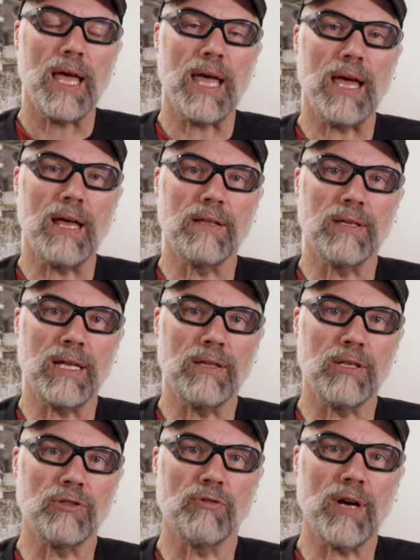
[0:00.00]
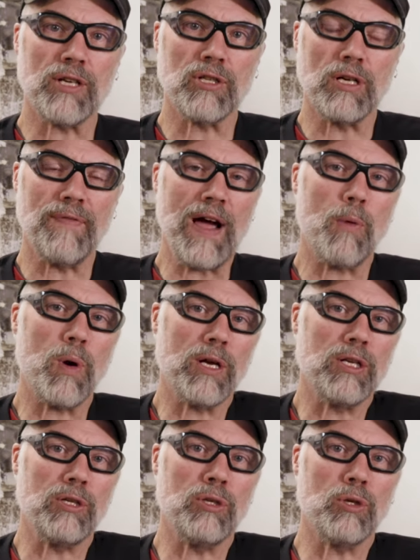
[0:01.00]
and in the direction of how we're
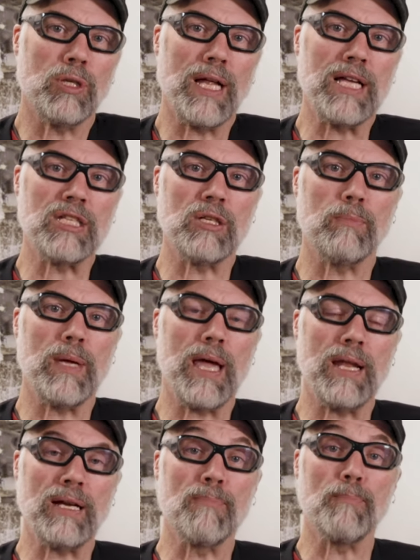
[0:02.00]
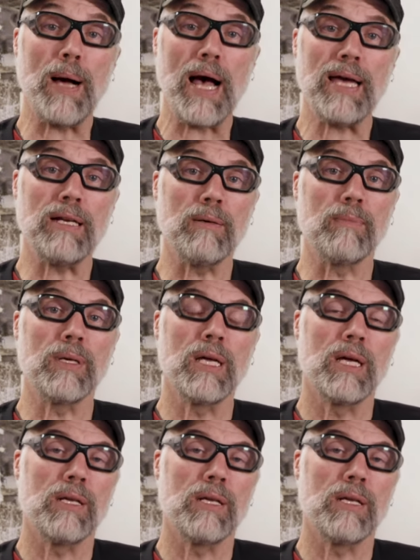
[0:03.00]
gonna utilize them and combine them